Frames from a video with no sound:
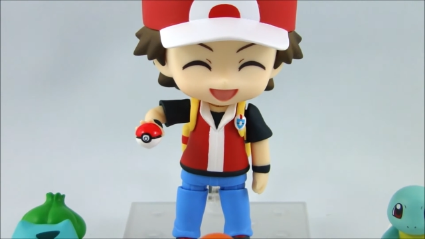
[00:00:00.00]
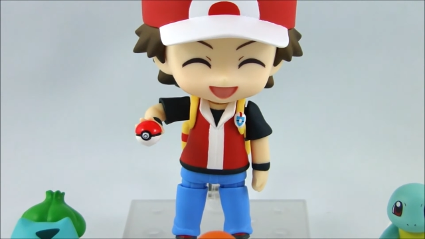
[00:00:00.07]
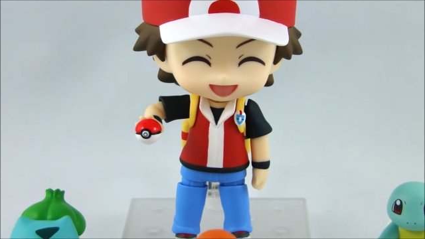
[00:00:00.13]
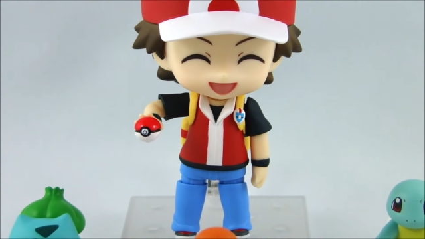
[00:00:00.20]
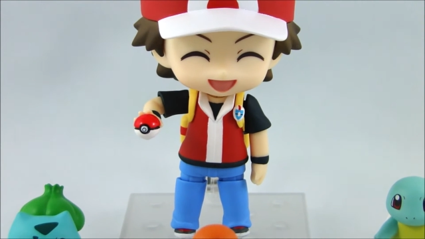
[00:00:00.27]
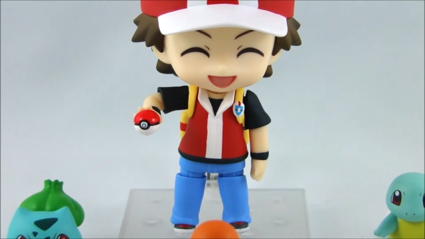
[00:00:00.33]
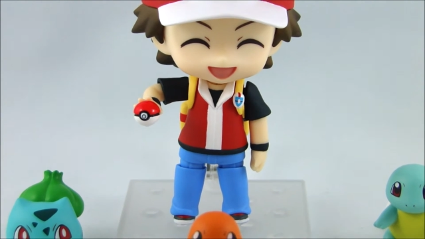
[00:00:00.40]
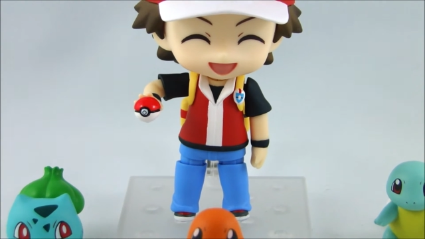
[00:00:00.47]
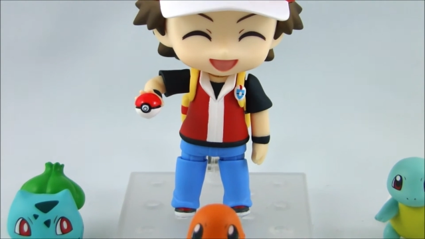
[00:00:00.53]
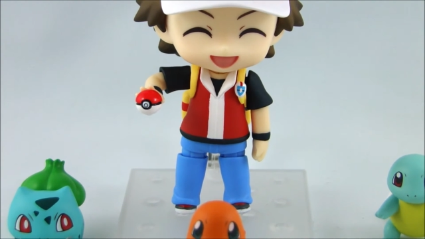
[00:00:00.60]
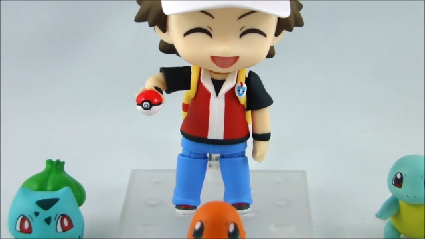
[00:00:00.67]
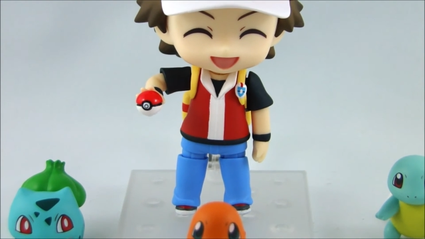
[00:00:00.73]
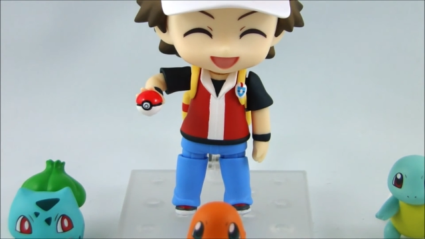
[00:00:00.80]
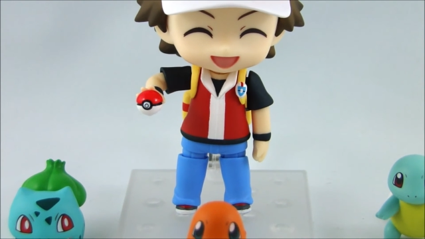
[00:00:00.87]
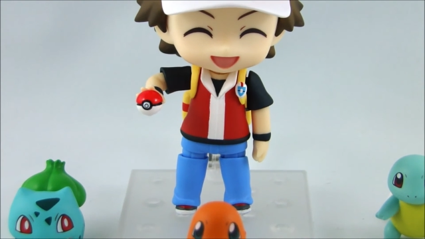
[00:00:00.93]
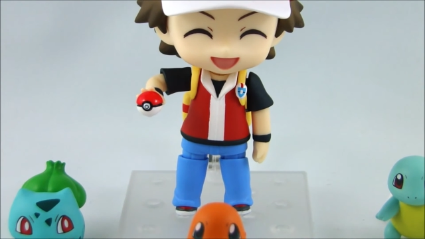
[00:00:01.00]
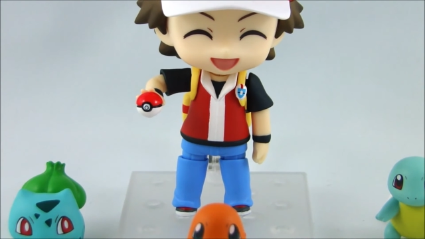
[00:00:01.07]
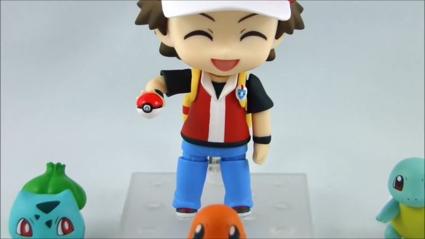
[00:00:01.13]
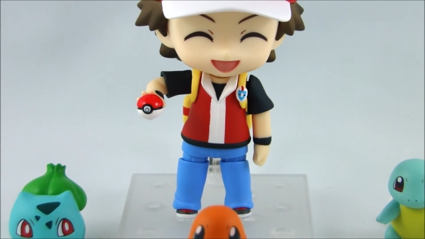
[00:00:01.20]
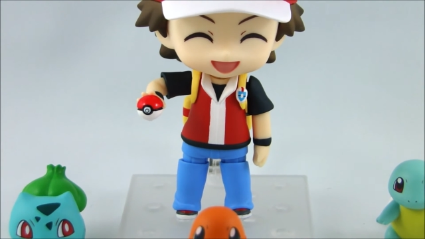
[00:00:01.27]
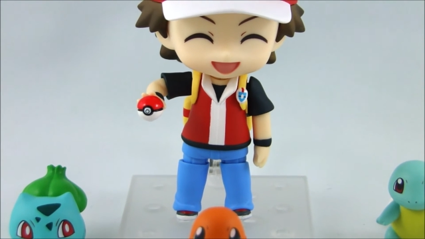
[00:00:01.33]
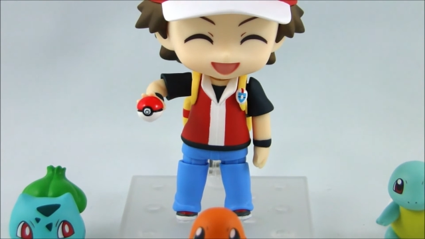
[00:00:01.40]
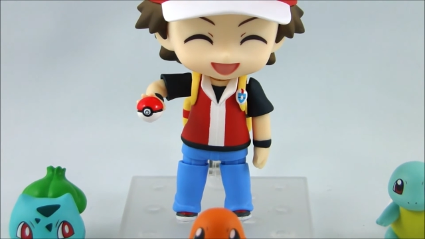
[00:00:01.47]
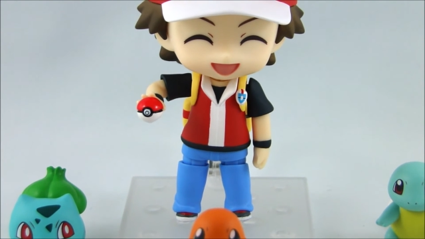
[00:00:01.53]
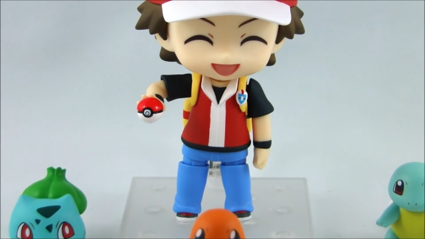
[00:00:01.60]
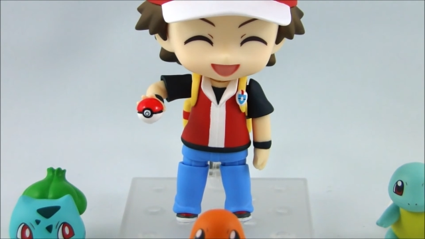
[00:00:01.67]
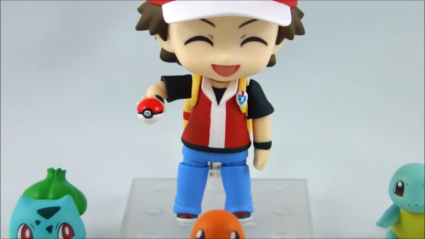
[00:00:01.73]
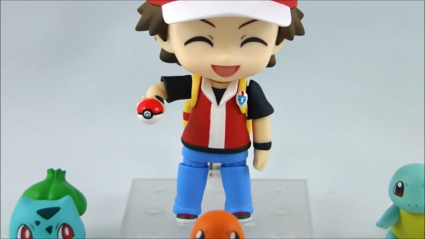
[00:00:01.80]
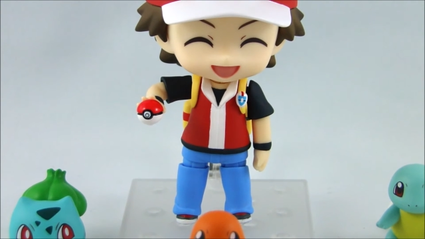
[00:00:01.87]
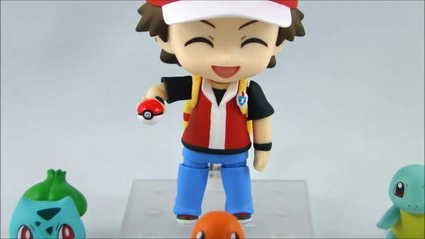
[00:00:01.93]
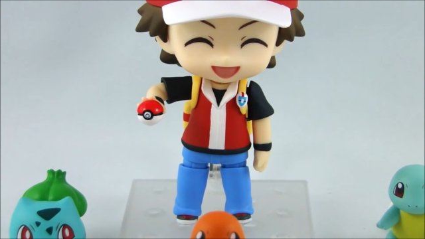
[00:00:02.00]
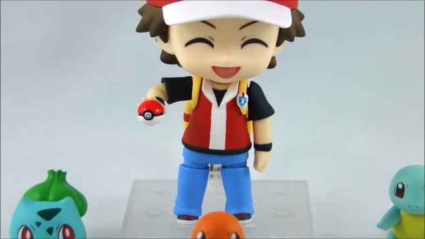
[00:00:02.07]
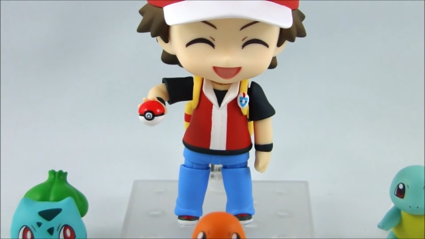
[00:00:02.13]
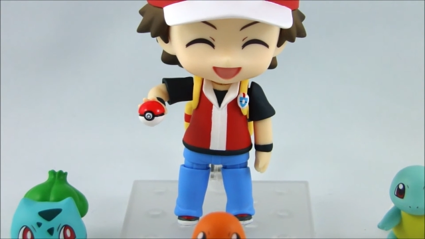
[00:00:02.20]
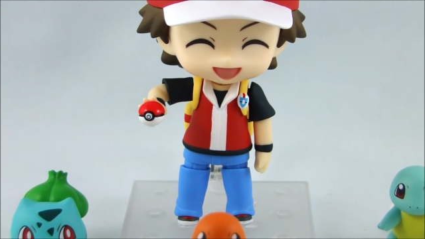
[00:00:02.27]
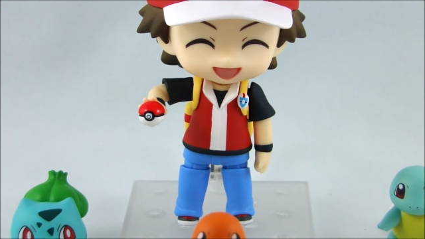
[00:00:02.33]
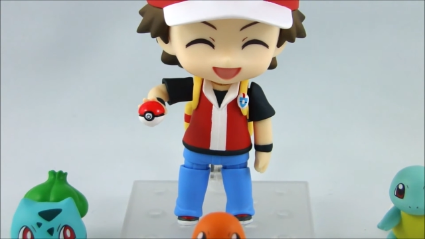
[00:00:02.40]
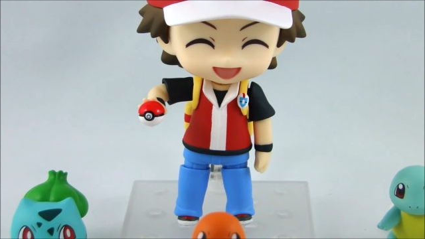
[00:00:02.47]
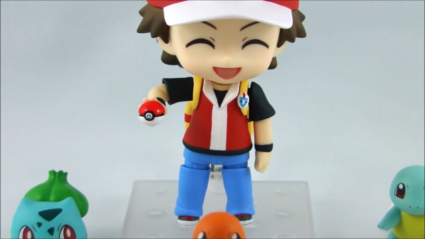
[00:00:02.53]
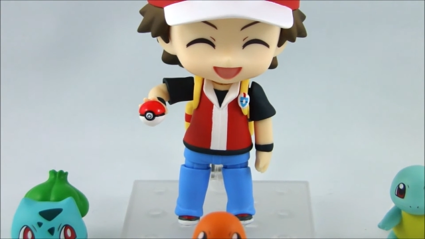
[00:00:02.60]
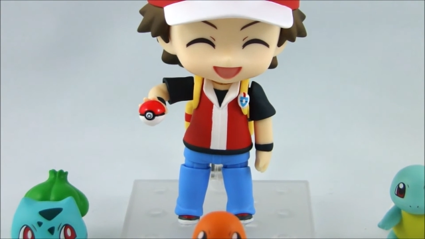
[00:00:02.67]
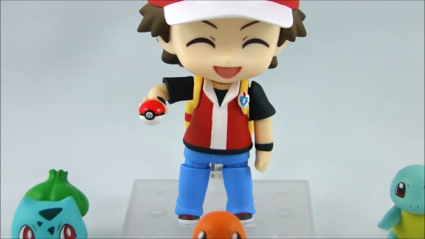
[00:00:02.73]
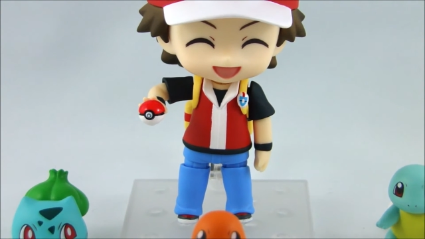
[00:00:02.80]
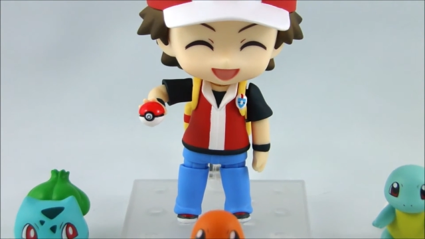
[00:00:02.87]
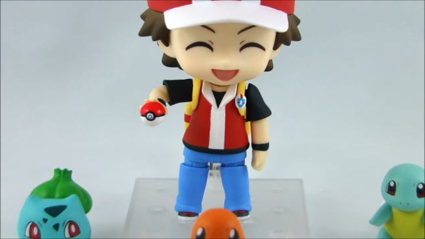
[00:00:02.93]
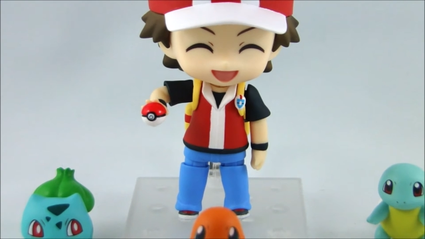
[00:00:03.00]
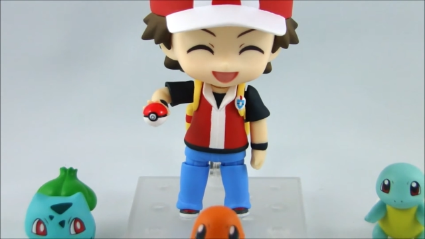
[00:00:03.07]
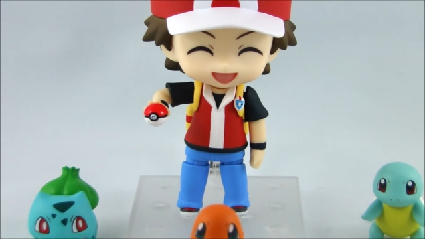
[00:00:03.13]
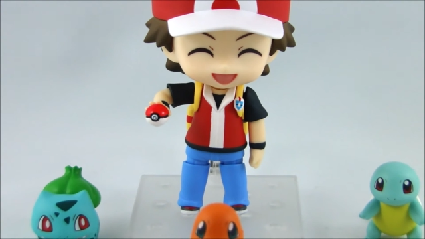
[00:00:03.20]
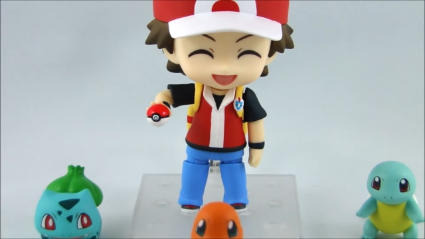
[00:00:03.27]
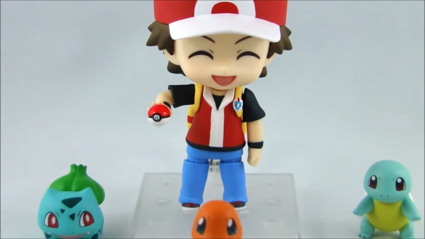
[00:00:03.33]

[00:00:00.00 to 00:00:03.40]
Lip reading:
Nobody's mouth can be seen.